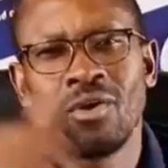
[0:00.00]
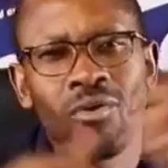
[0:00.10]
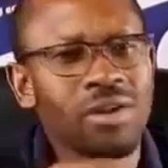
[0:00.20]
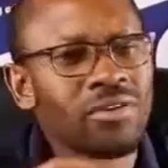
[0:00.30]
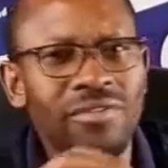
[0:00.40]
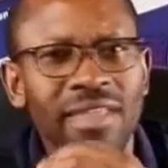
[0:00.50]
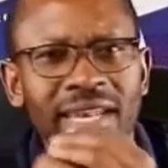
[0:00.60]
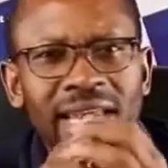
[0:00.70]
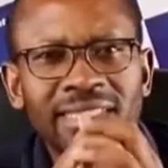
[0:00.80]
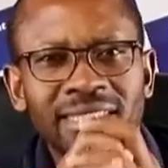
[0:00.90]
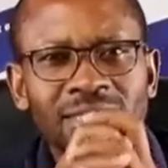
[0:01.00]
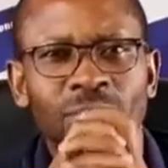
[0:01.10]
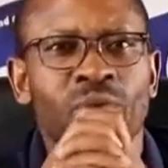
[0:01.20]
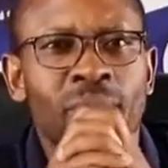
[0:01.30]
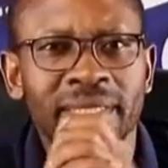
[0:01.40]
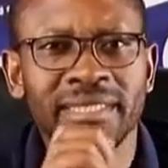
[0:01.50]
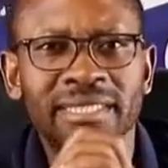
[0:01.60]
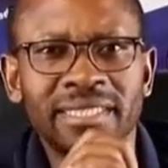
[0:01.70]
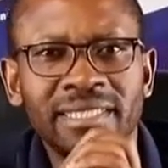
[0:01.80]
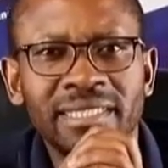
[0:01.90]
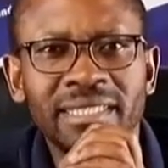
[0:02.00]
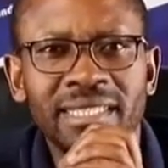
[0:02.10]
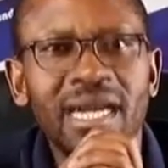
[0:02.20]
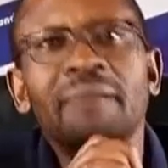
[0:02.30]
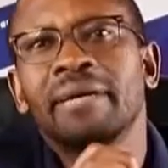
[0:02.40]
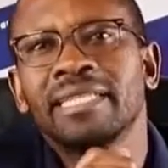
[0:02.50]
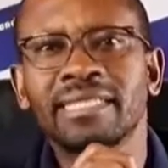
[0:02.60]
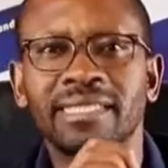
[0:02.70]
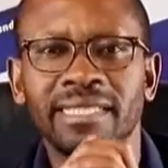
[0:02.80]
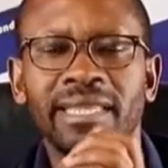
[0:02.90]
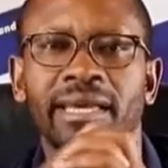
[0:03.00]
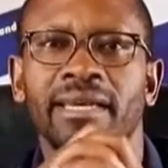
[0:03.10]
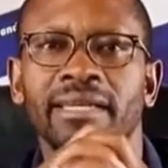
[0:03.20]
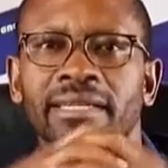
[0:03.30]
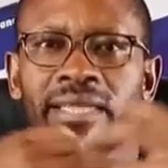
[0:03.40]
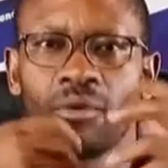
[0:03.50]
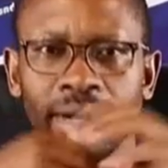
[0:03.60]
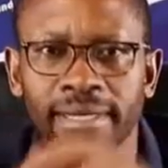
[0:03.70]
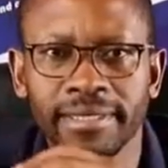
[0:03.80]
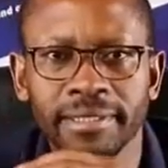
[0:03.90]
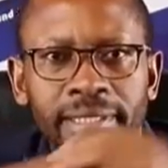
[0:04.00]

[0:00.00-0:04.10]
one of the largest property companies in the world.